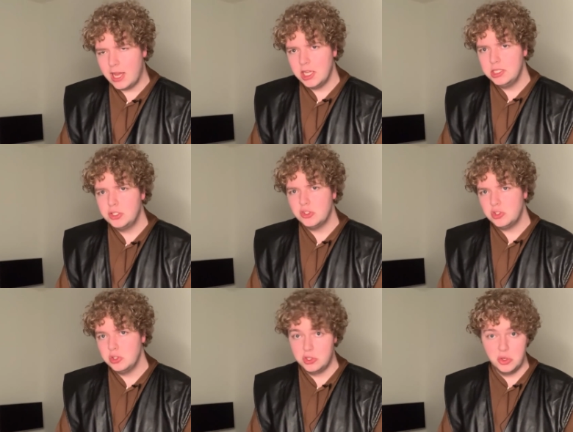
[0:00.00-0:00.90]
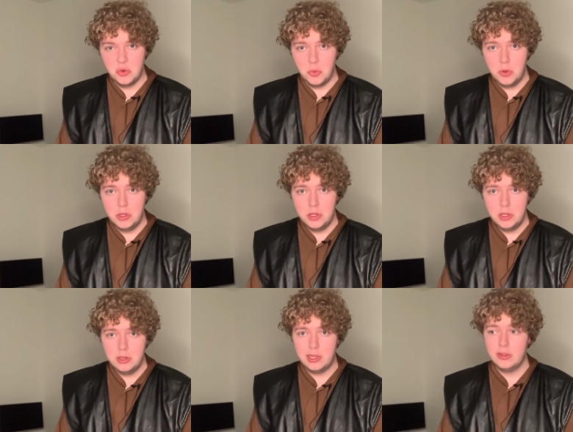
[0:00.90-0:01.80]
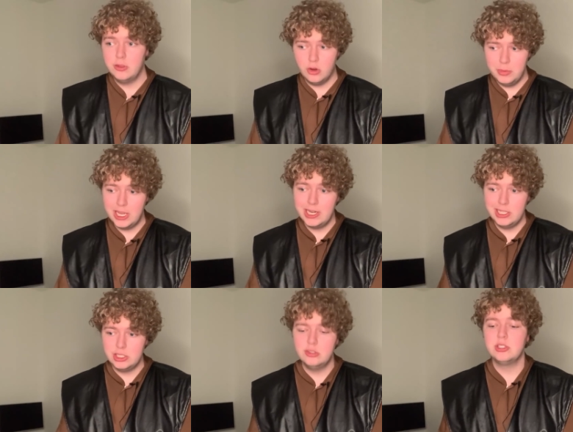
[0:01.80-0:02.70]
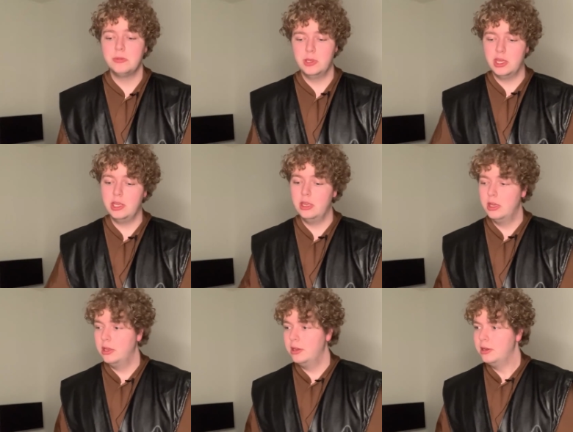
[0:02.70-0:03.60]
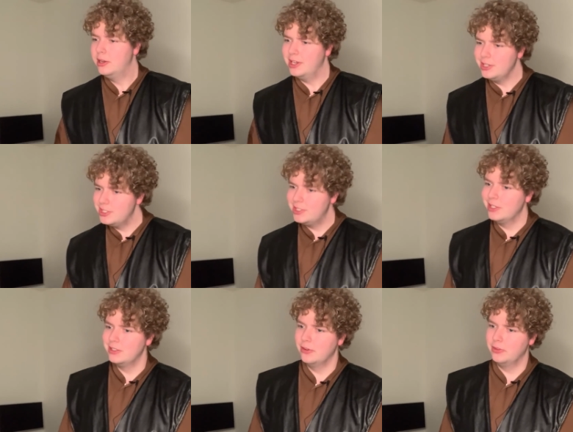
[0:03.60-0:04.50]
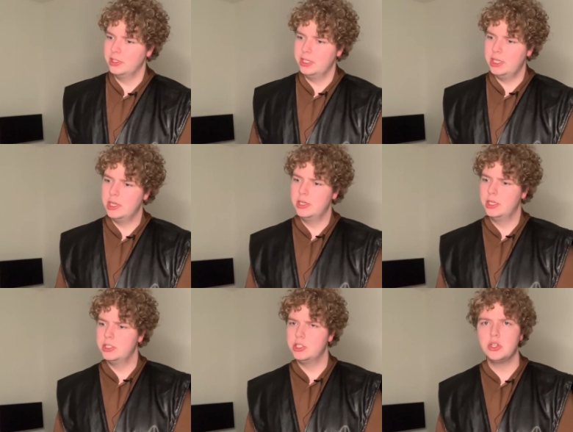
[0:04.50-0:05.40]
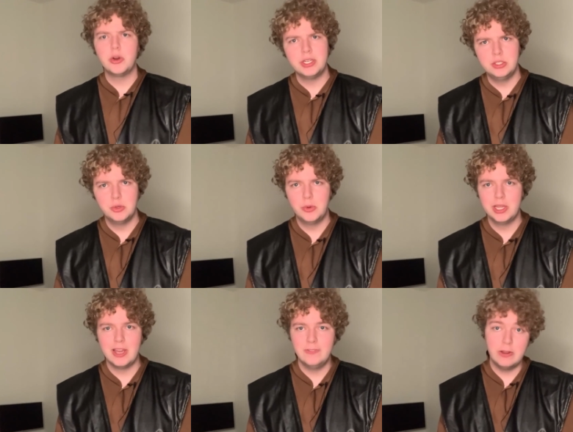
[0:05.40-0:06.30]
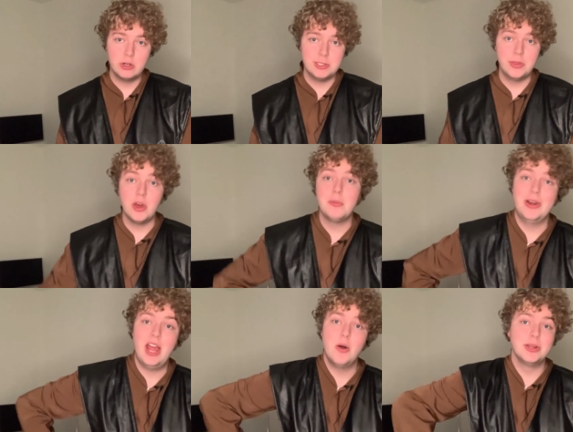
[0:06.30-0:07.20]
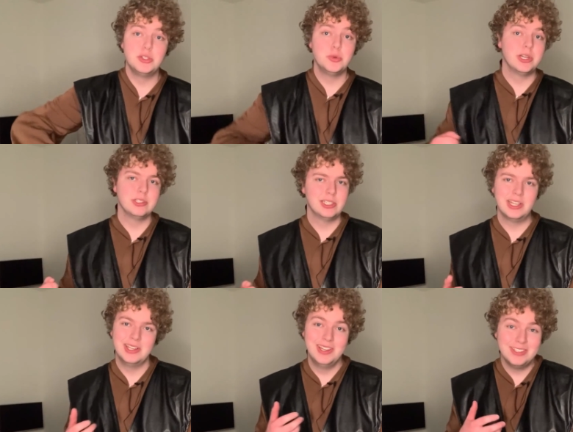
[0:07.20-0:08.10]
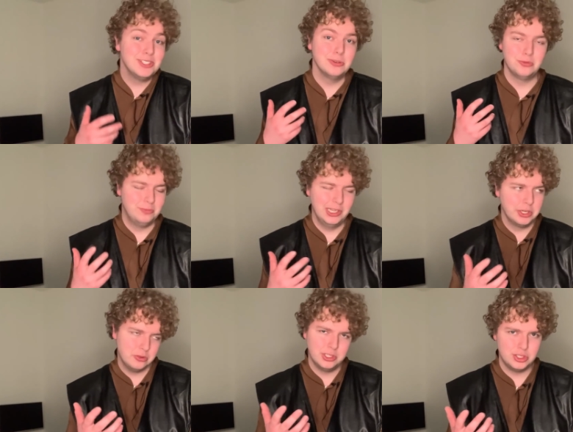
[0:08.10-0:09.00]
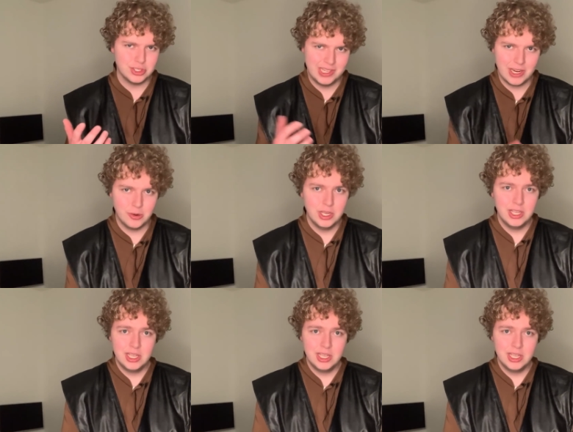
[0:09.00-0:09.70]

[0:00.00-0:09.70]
I just do. Like the Obi Ani is just something I instinctively started doing. I've never actually thought about how I do it until literally just now.